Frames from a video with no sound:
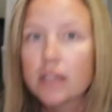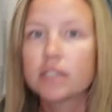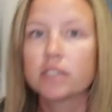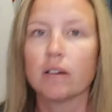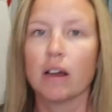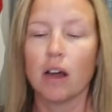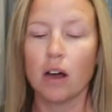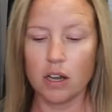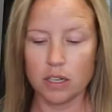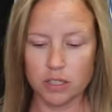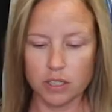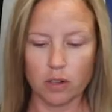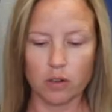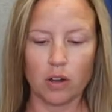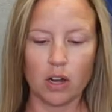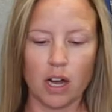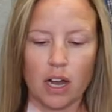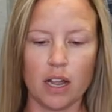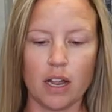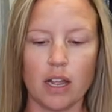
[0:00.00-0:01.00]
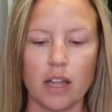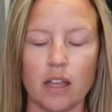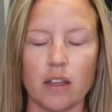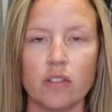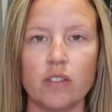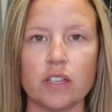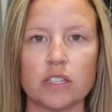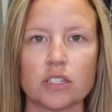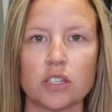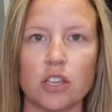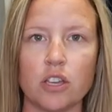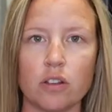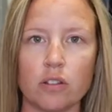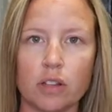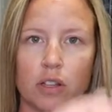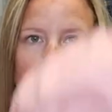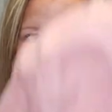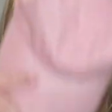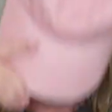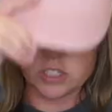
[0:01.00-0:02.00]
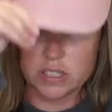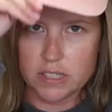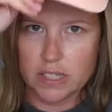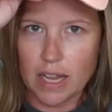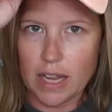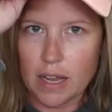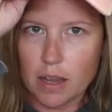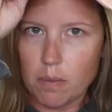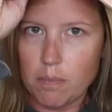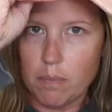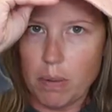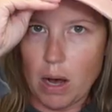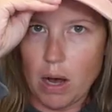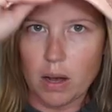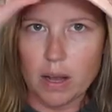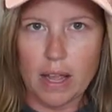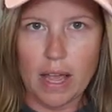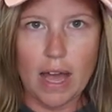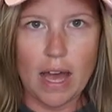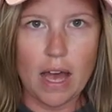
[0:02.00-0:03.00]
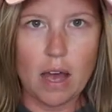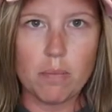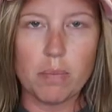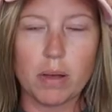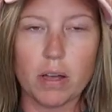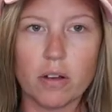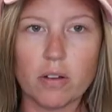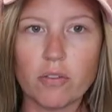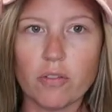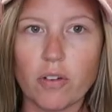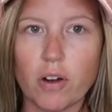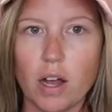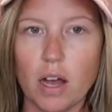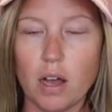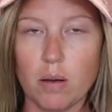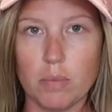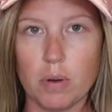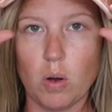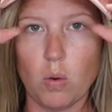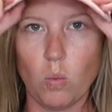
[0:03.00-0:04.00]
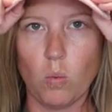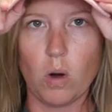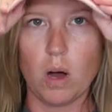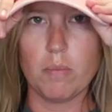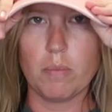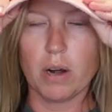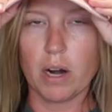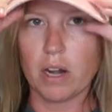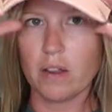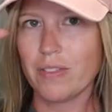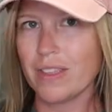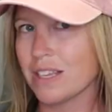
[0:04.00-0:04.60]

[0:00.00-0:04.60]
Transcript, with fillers: So I also got this cute little just like ball cap from Walmart.